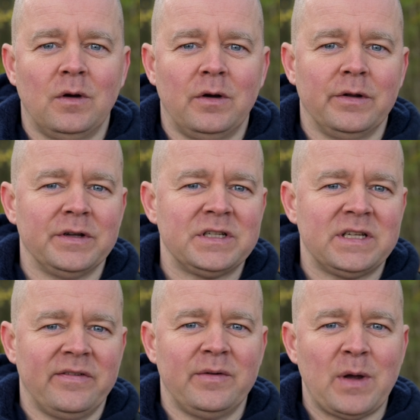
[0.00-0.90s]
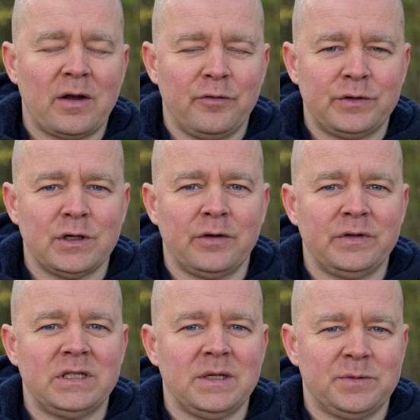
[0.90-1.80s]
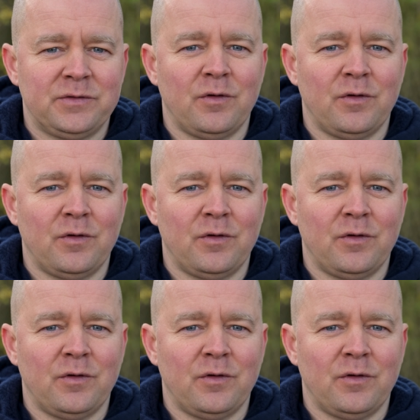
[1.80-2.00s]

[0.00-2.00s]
on 7 macro photography tips